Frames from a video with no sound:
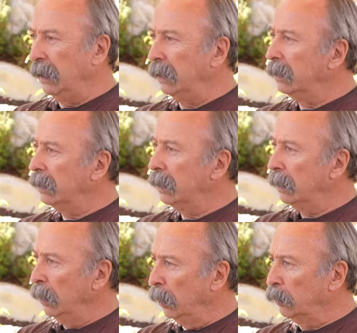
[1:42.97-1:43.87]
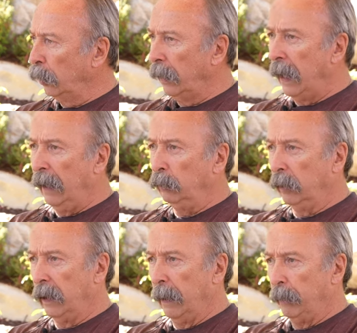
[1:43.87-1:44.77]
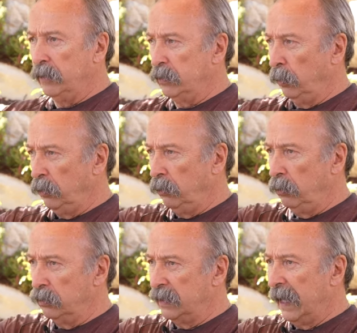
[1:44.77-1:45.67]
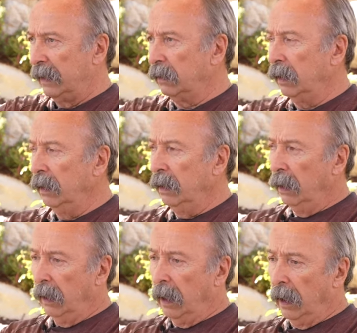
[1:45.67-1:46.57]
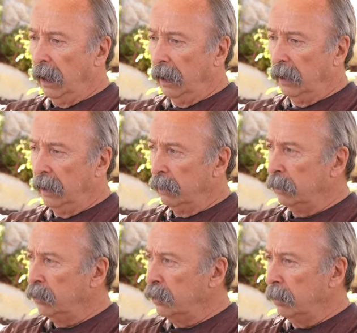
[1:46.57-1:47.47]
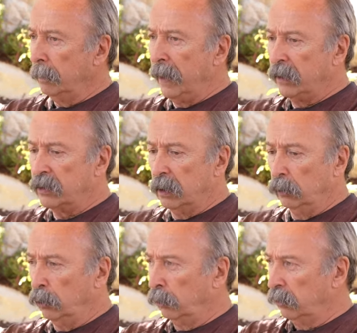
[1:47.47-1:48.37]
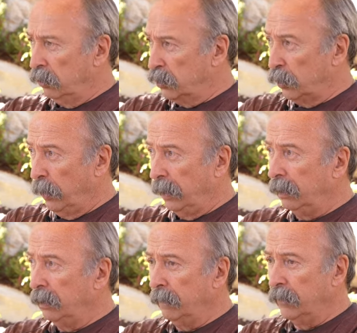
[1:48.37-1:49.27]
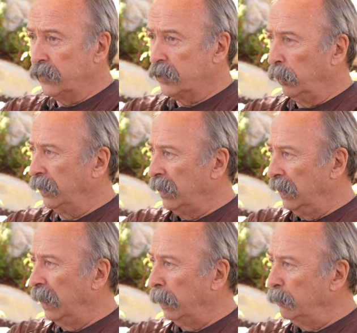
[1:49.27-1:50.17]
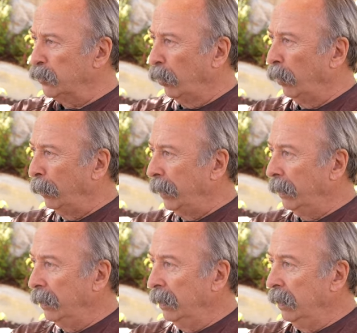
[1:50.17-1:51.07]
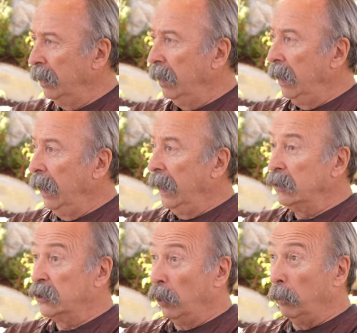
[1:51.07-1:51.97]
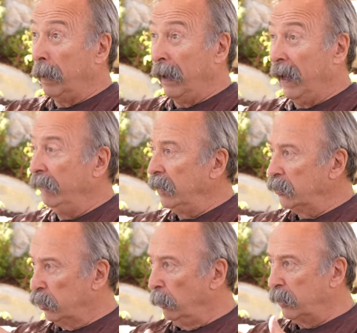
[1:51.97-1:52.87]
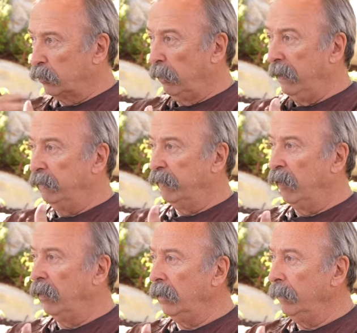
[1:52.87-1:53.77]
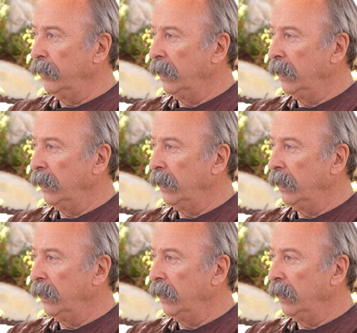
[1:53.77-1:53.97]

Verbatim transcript: in it, you know, oh. and what happens when you use that, uh, it makes the dirt, the soil, so it cannot absorb. Oh. And so by having so much rainfall,